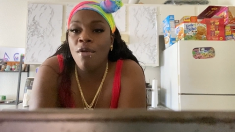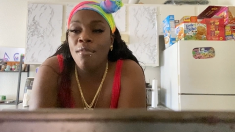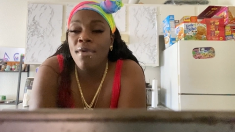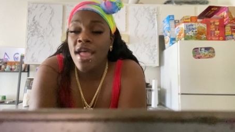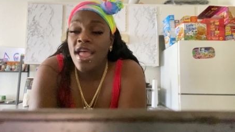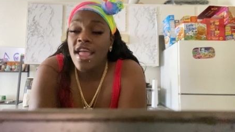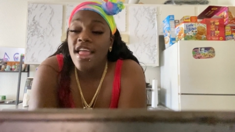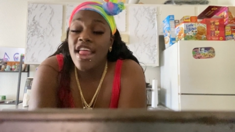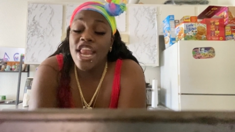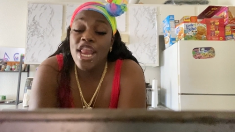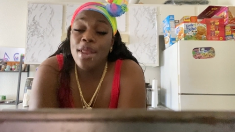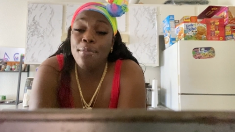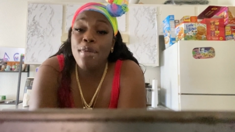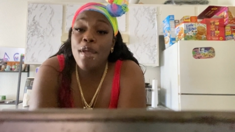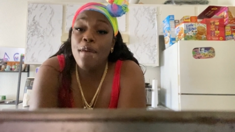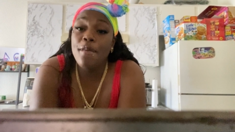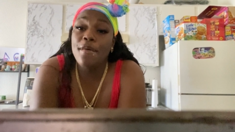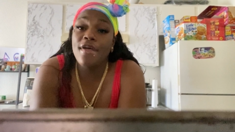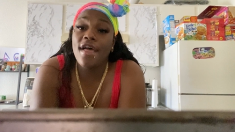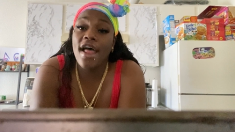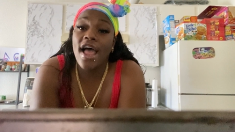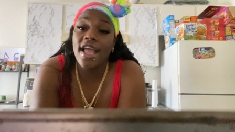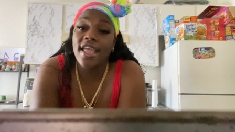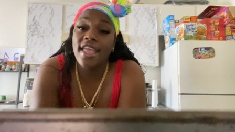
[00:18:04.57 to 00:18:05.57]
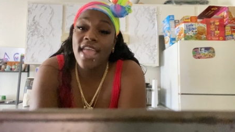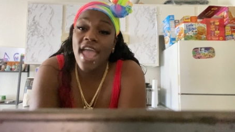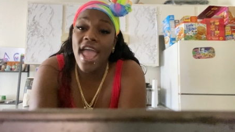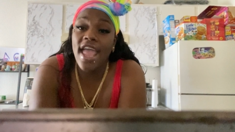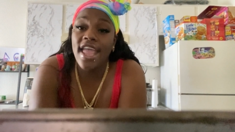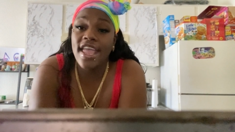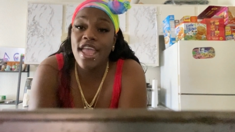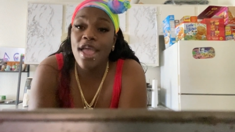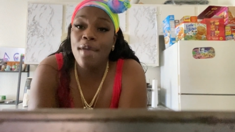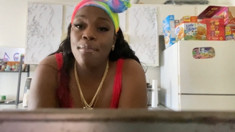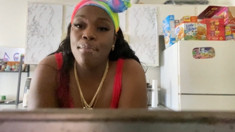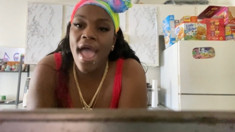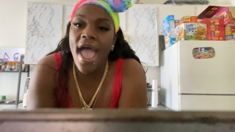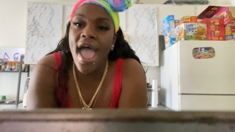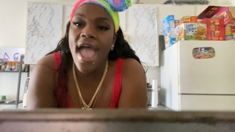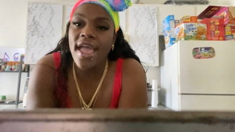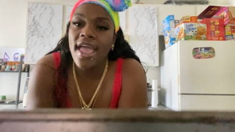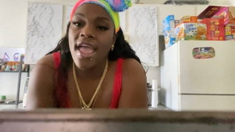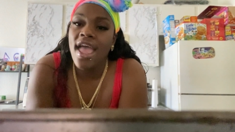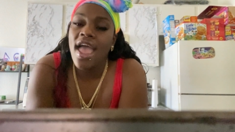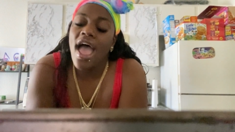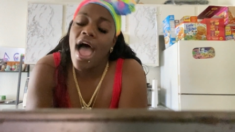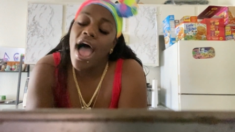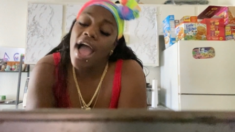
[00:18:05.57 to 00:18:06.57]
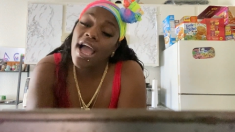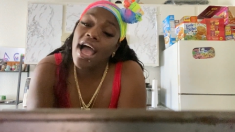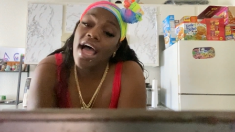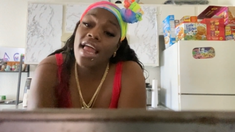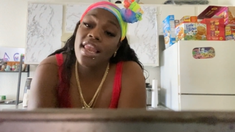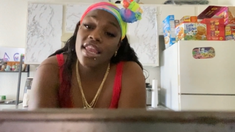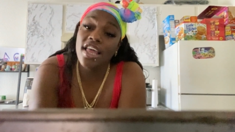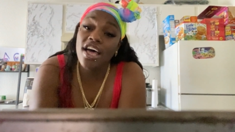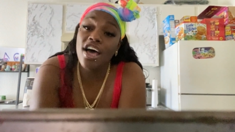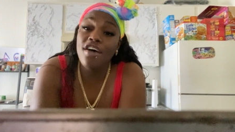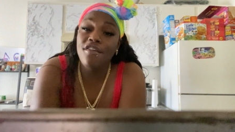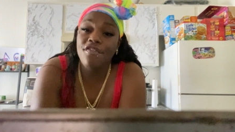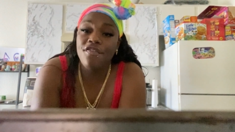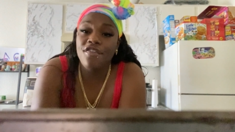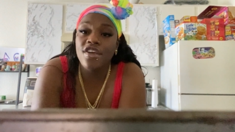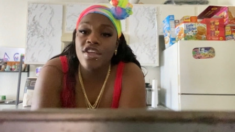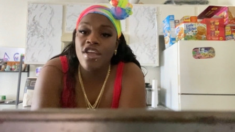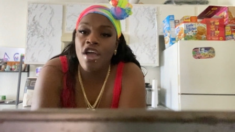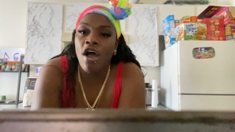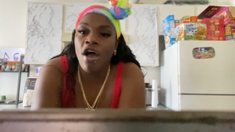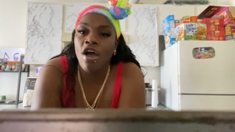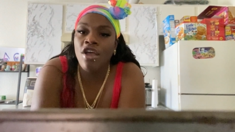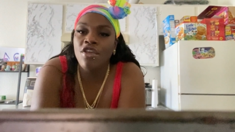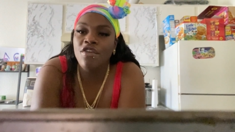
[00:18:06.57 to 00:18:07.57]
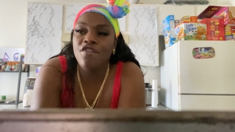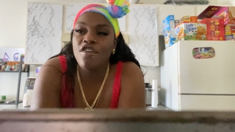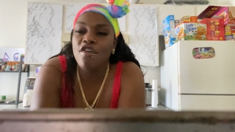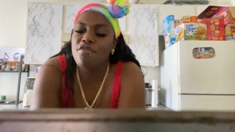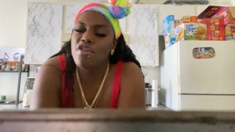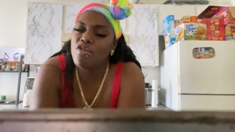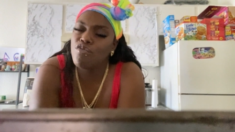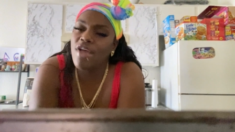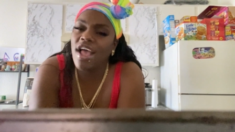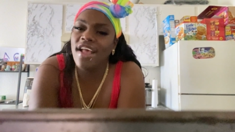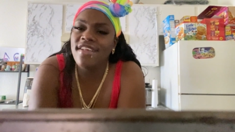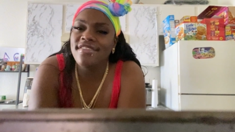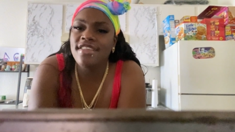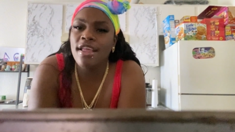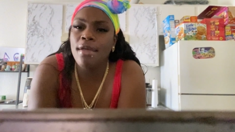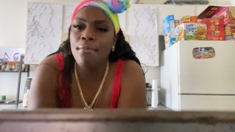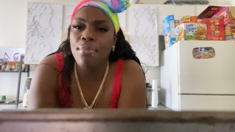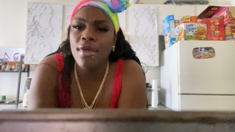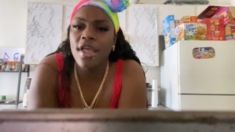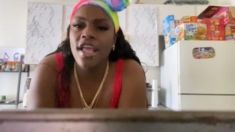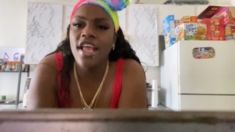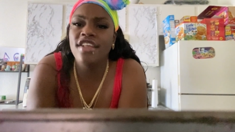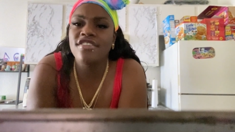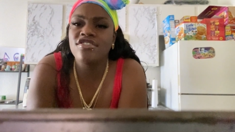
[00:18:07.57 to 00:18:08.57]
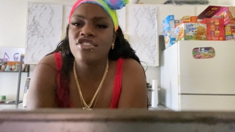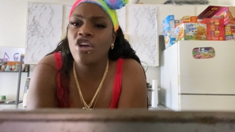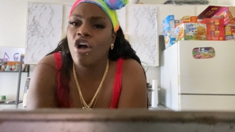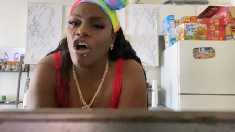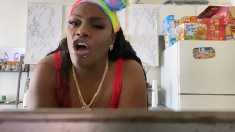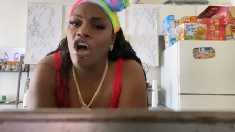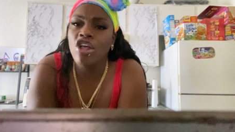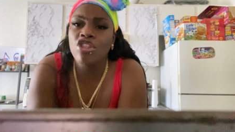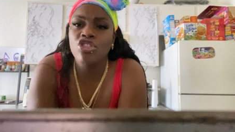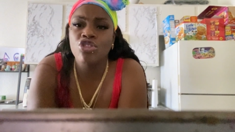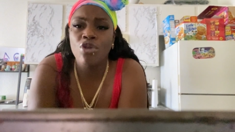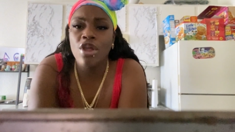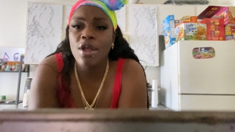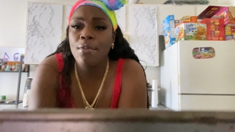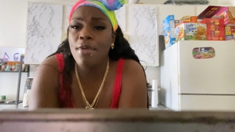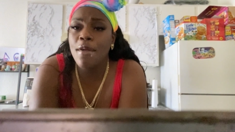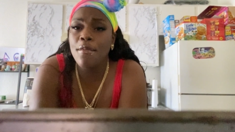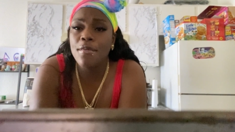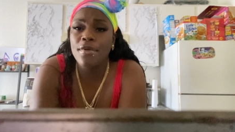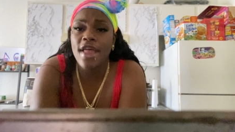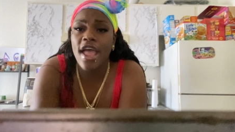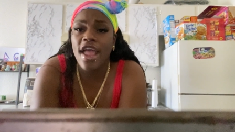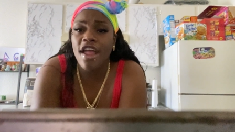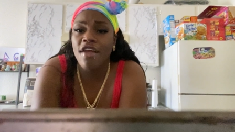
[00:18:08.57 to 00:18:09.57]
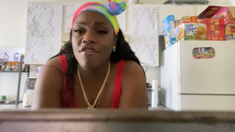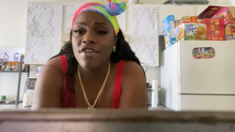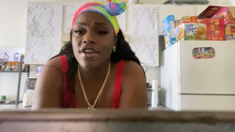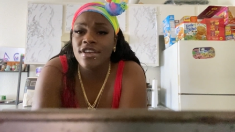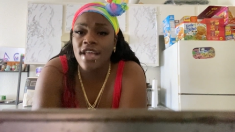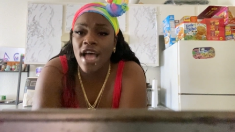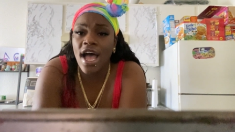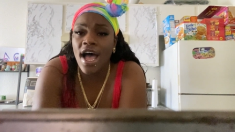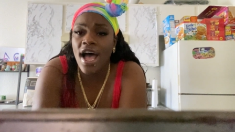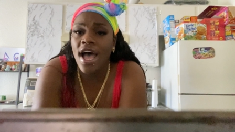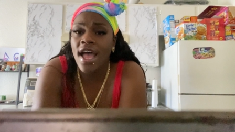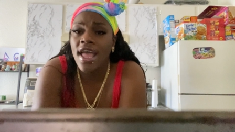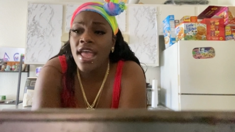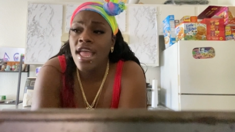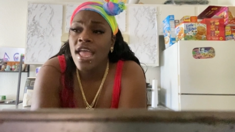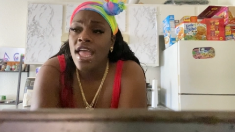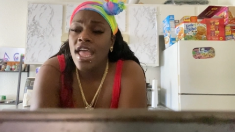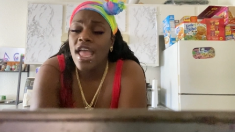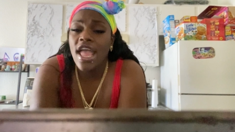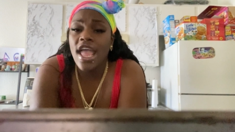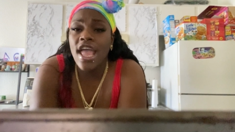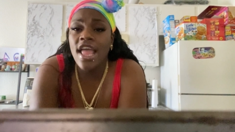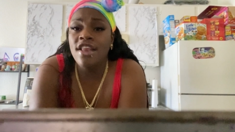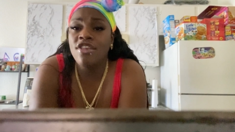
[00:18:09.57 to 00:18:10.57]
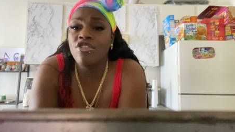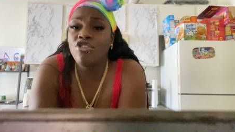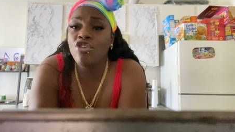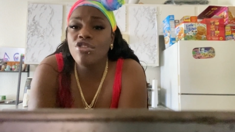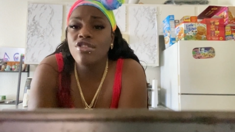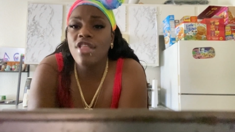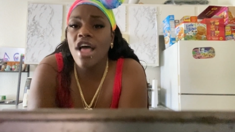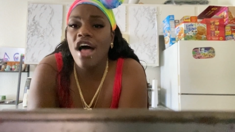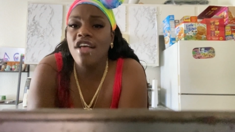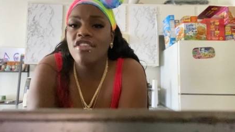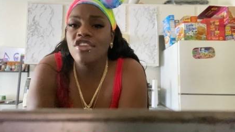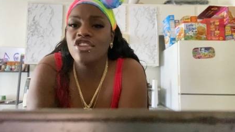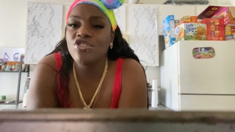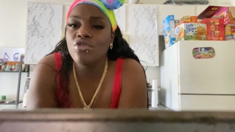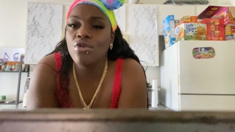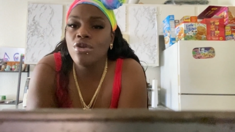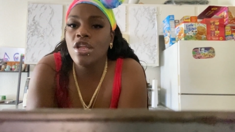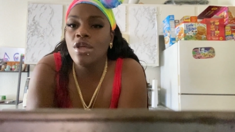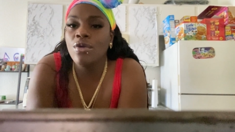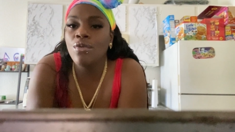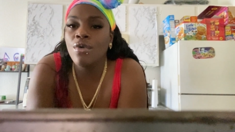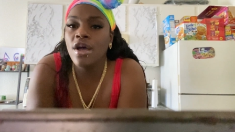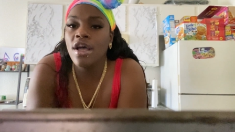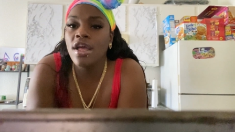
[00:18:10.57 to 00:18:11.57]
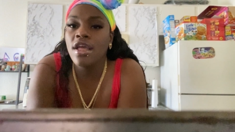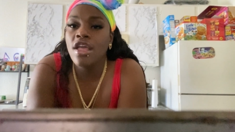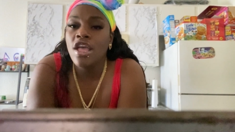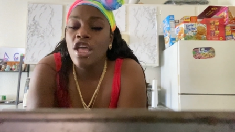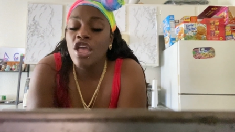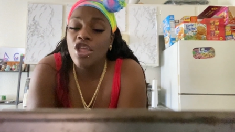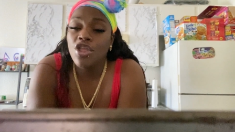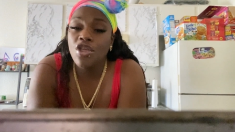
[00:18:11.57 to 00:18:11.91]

them And the people that I can't get back, I got love for y'all. You feel me? Rest in peace to all three people that ever died in 2021.